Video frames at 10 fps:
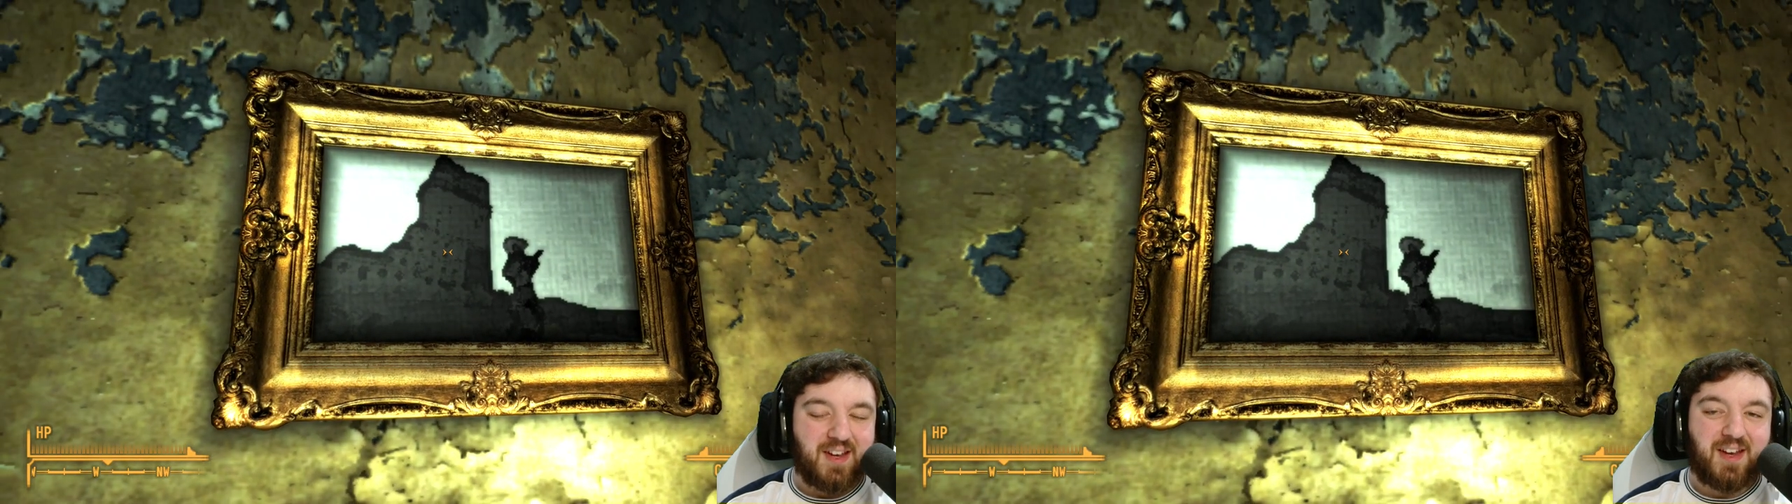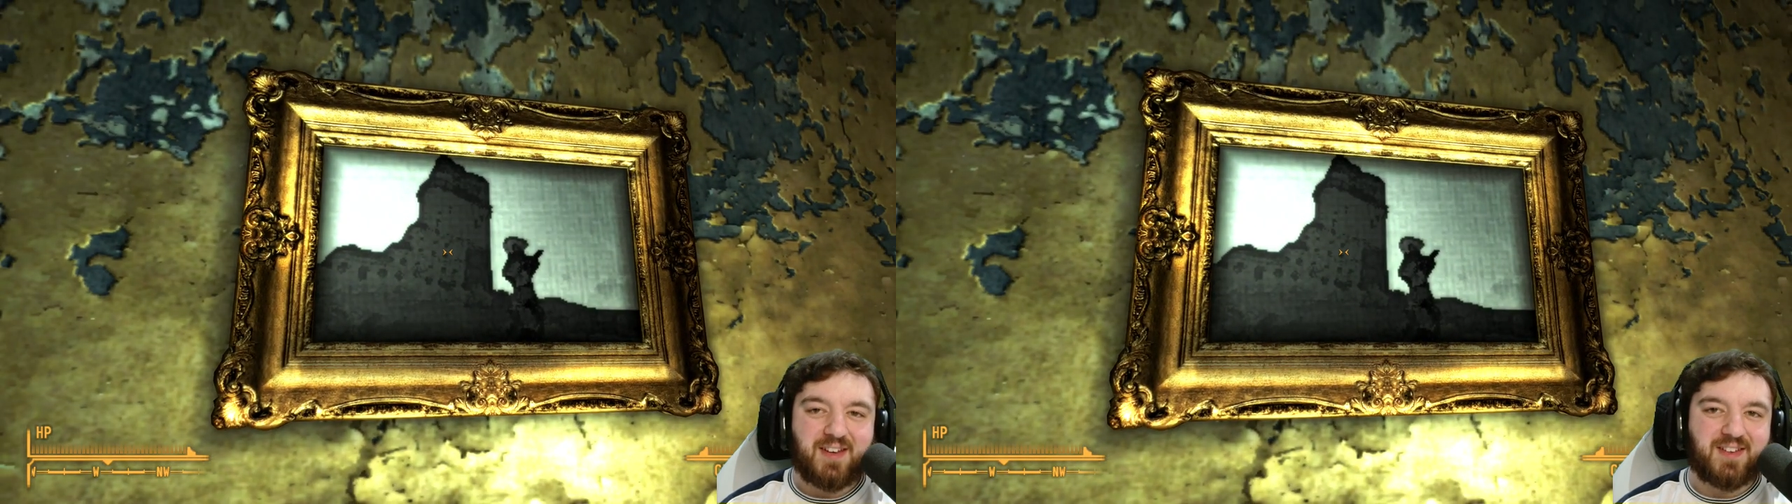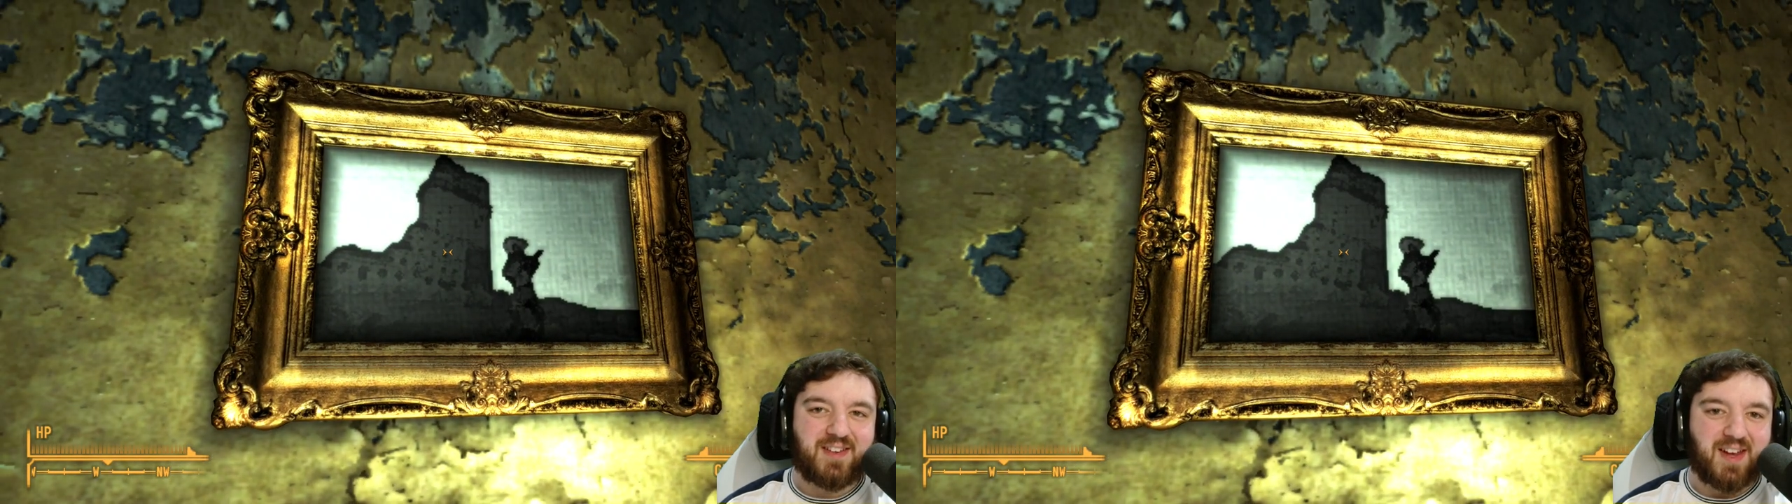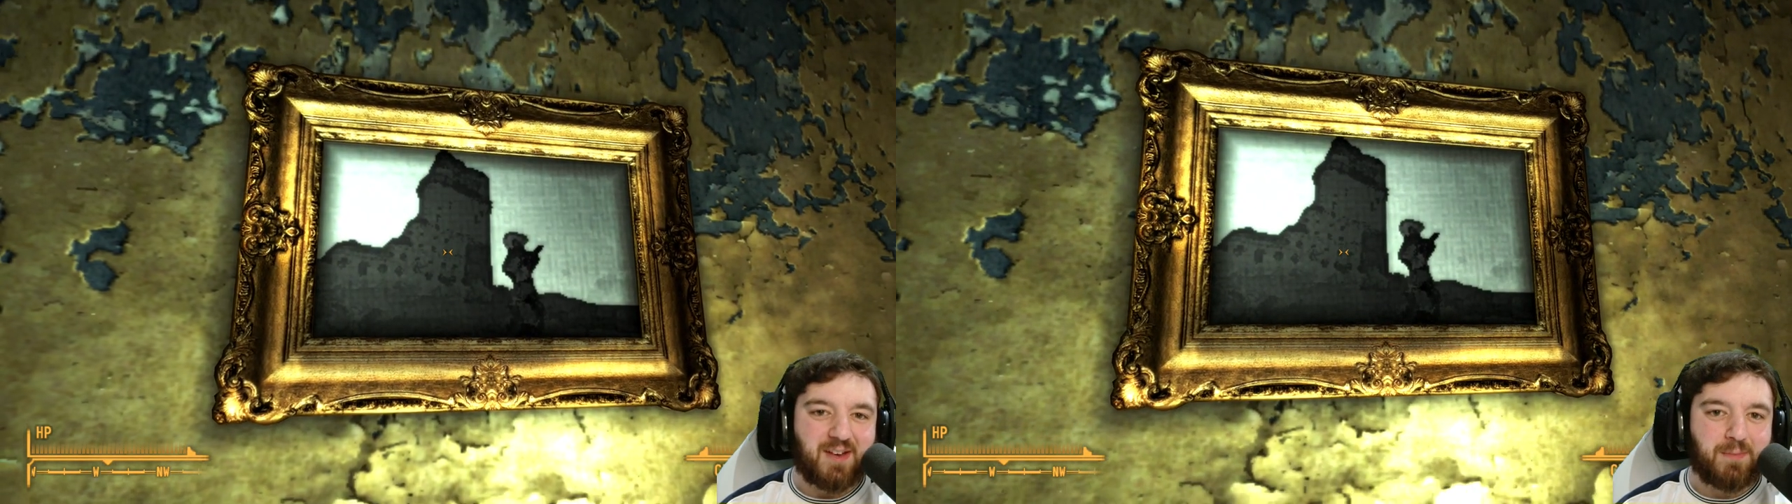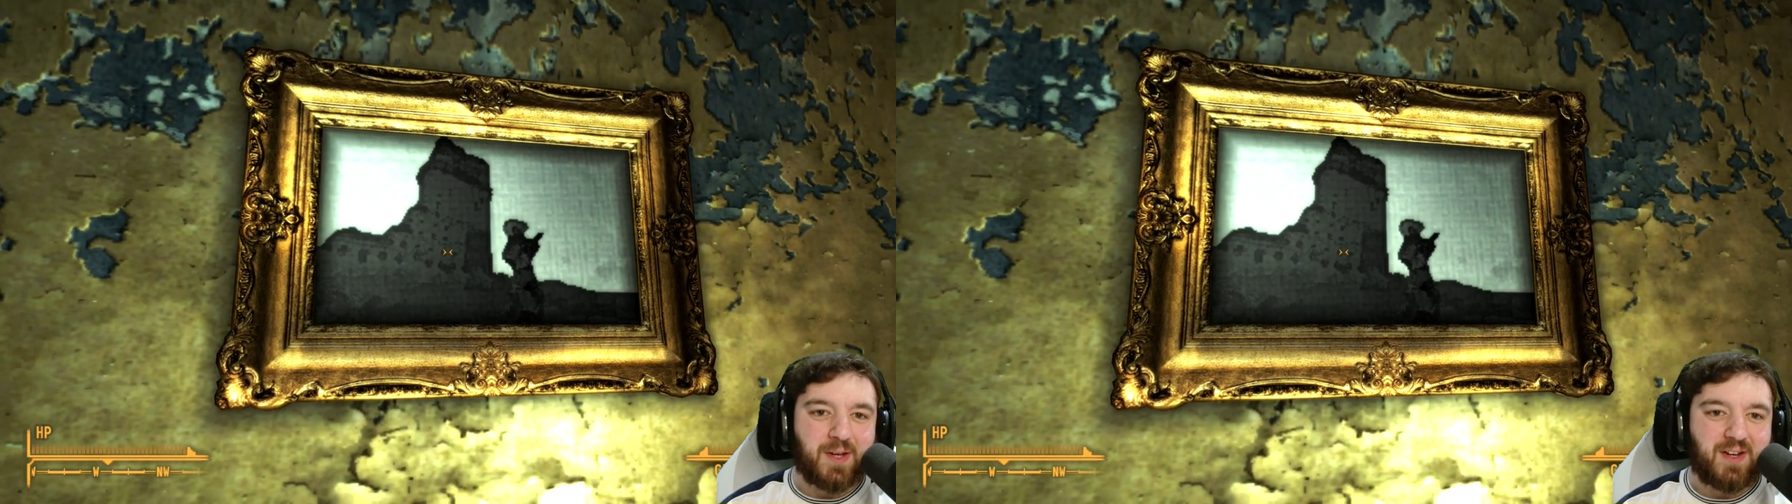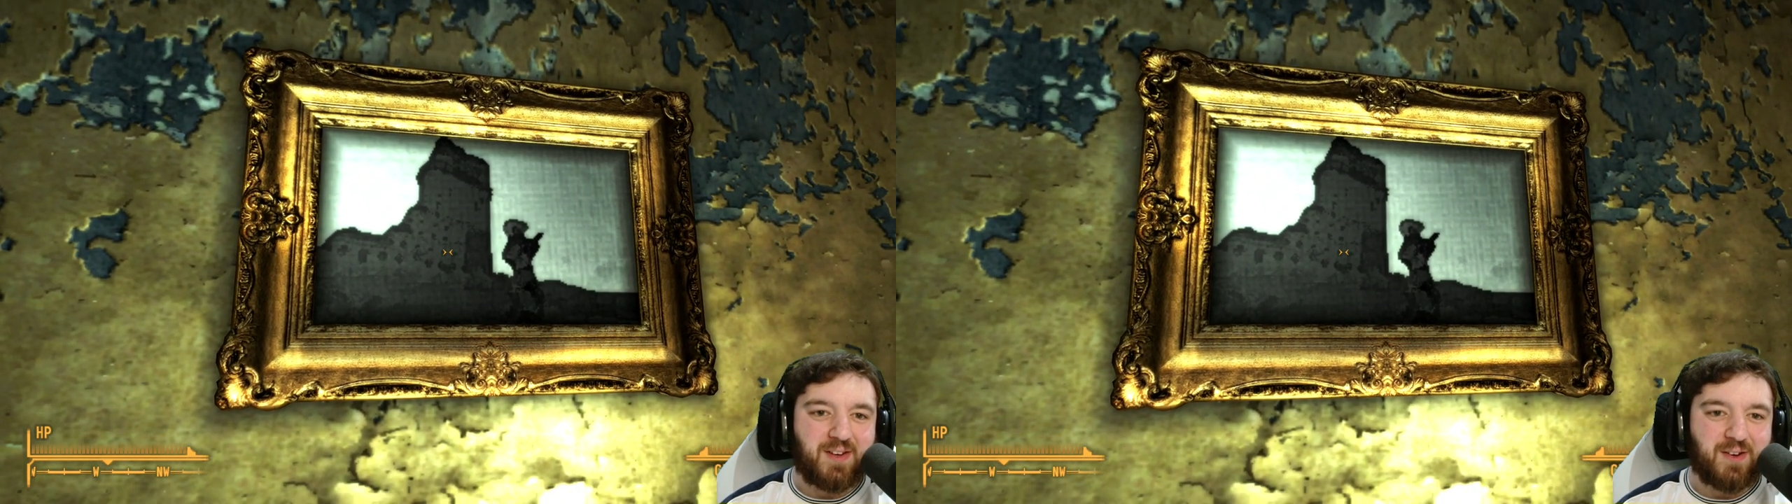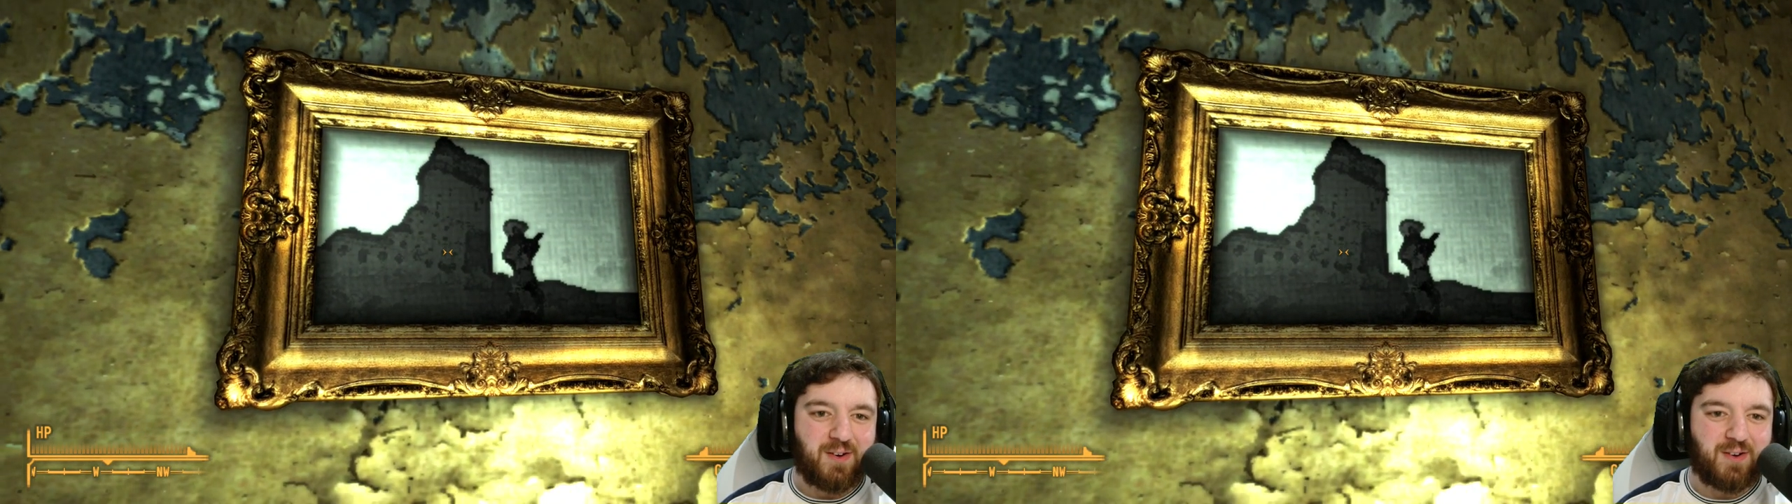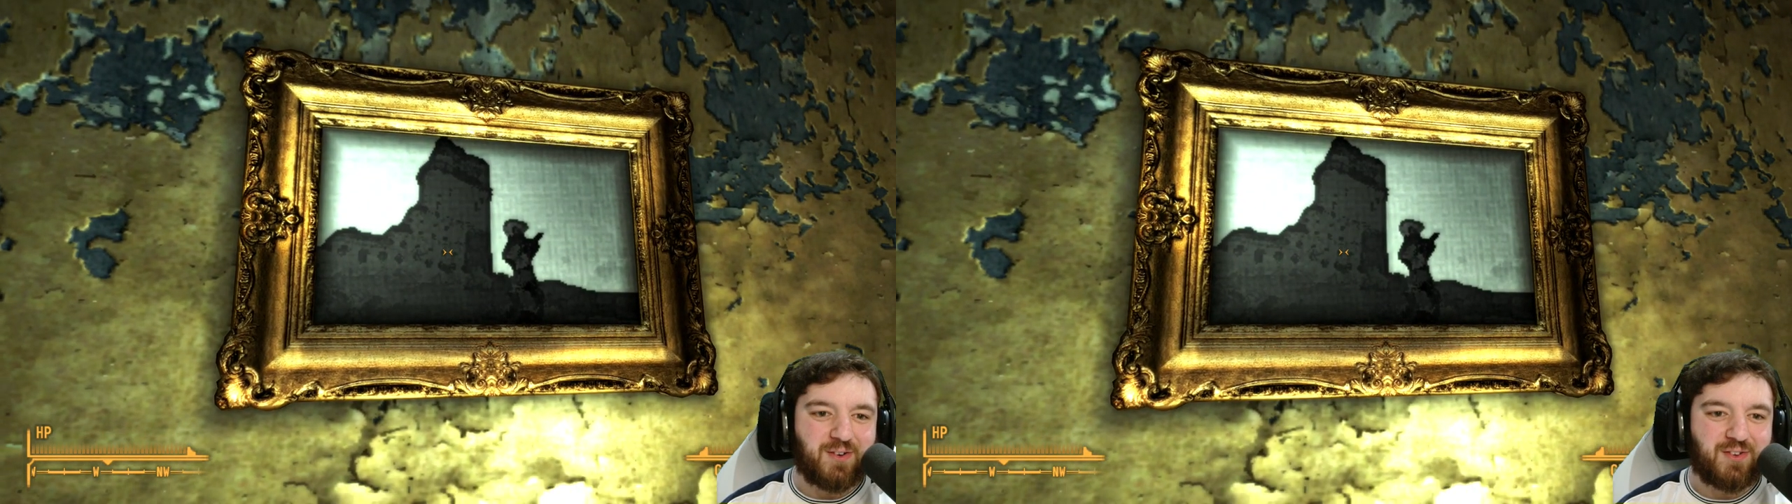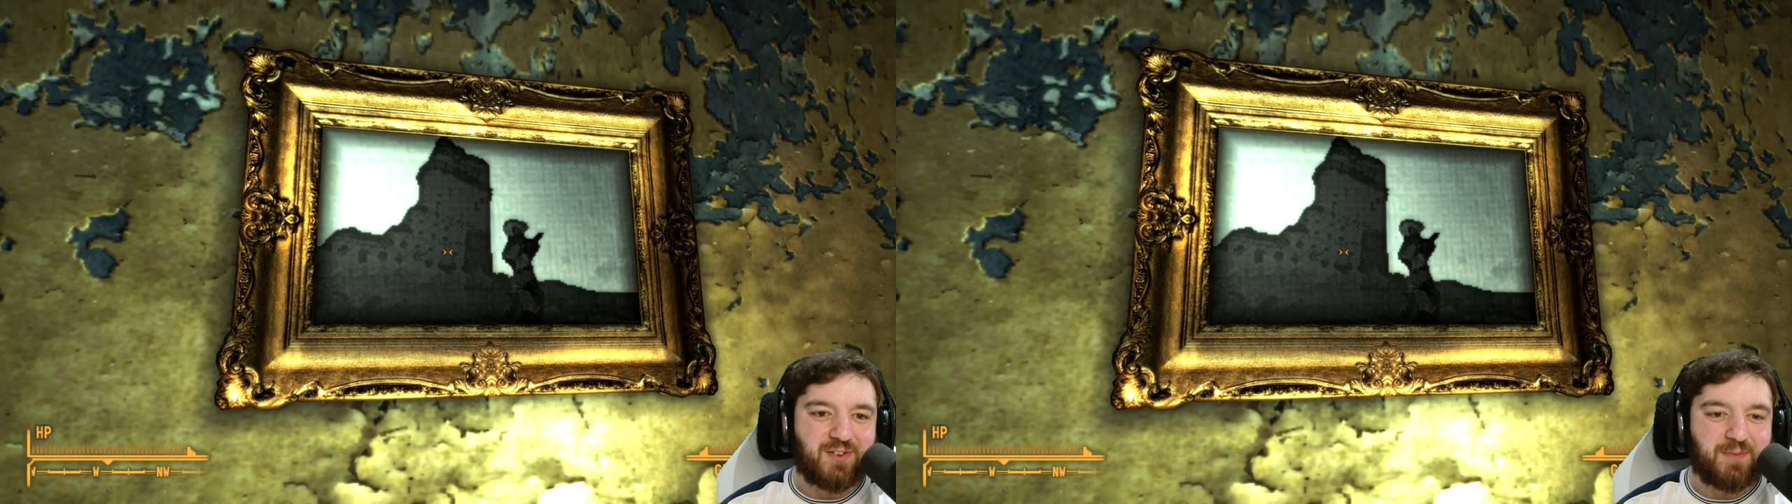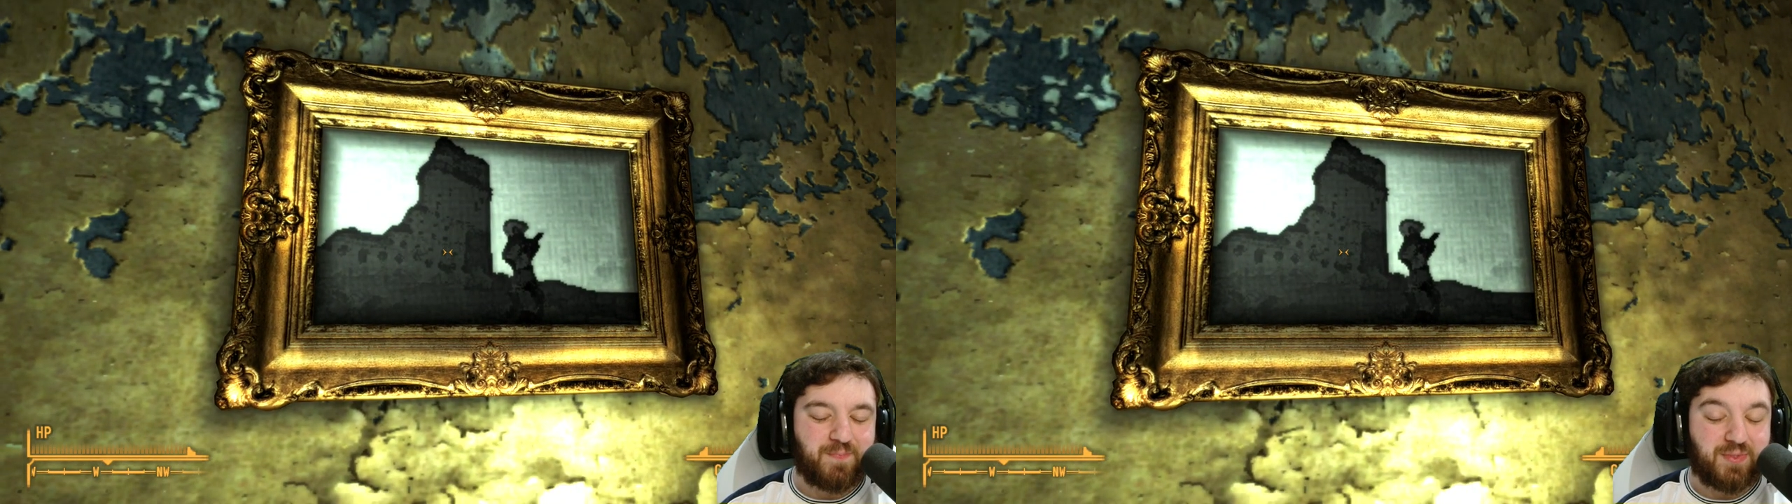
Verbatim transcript: It is Tenpenny Towers.